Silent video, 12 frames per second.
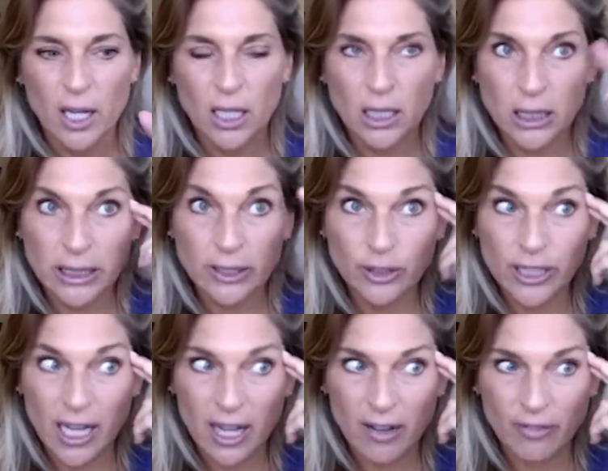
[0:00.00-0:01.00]
clear
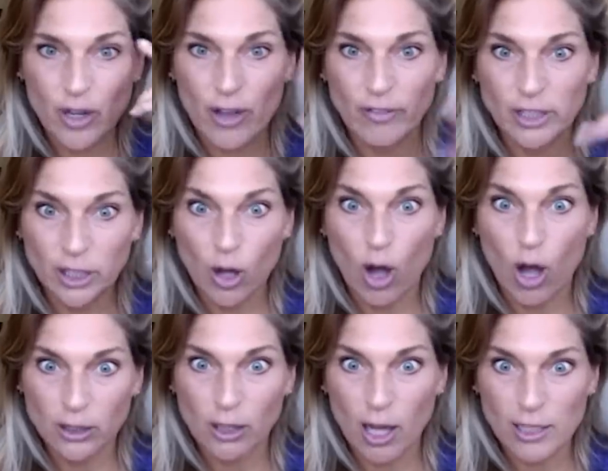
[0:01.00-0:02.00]
enough. You haven't
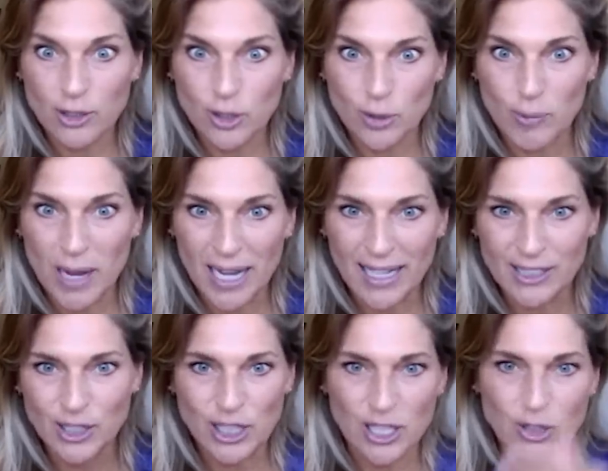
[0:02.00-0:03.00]
gone lost your mind
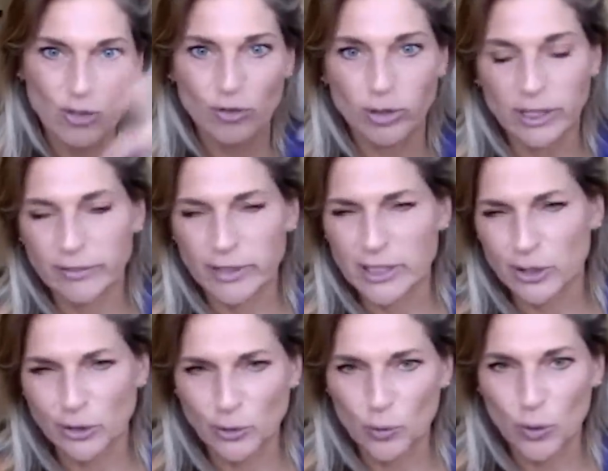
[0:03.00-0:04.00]
just because you've lived in
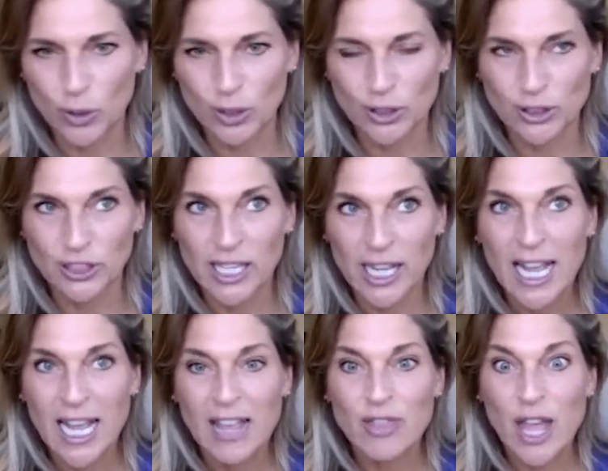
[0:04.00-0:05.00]
certain worlds
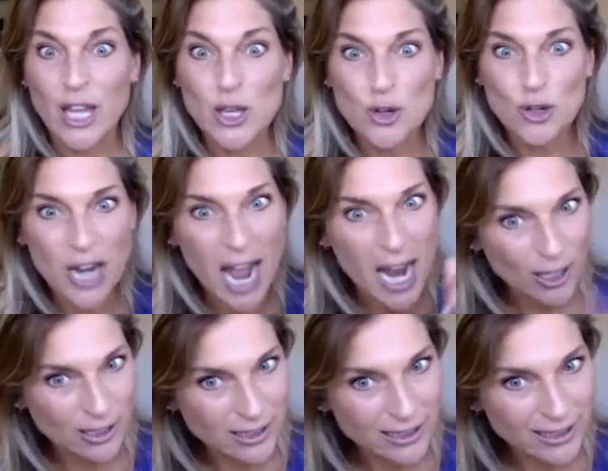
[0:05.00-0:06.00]
that you're not
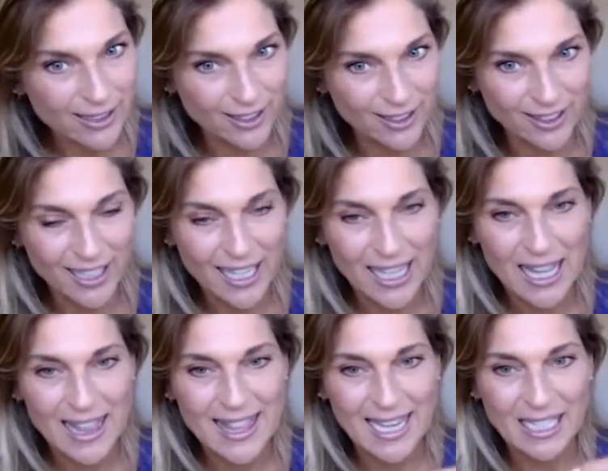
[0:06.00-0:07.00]
clear
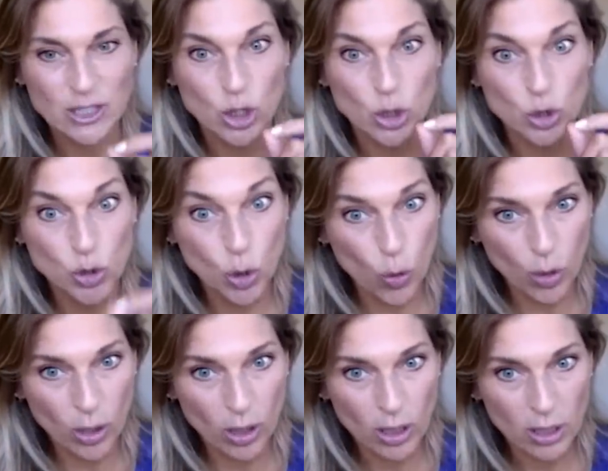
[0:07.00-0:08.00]
that it's a
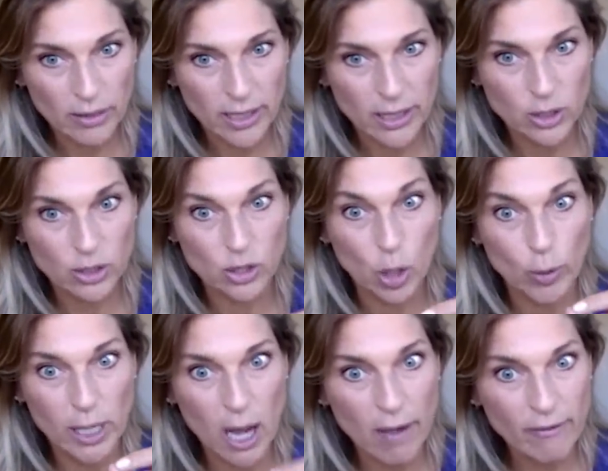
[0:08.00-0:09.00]
door that's
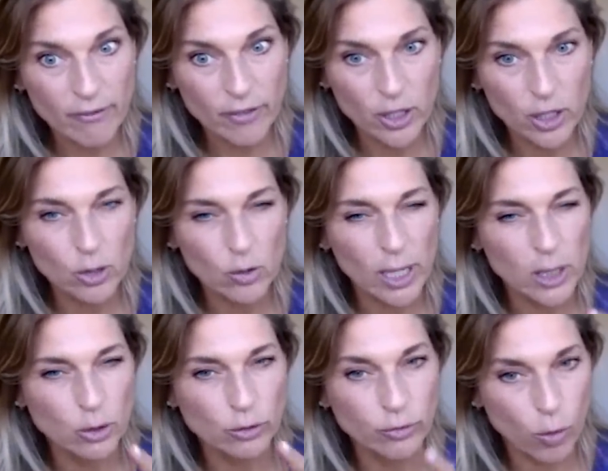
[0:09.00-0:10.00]
showing up for you, and
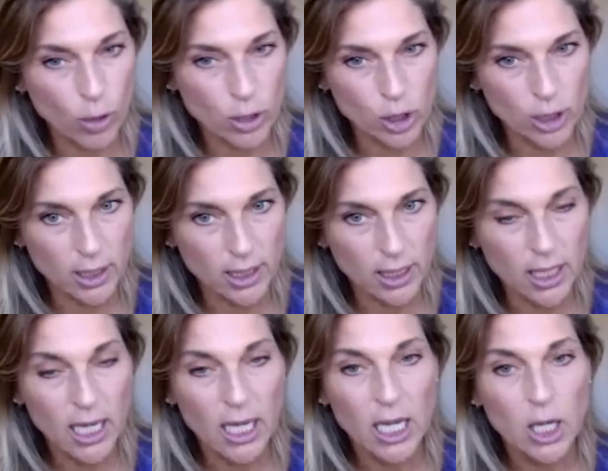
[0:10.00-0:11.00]
you're fortunate.
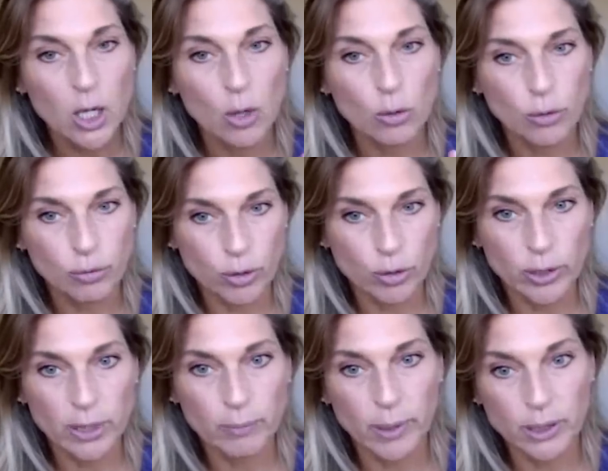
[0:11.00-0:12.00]
Go through
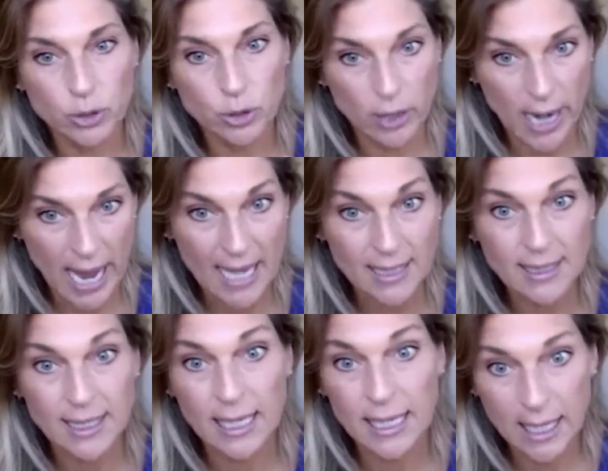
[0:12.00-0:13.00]
it, bust your ass,
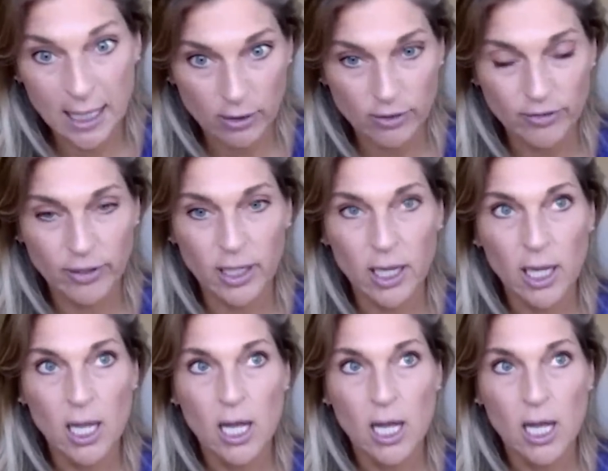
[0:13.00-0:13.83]
take care of it.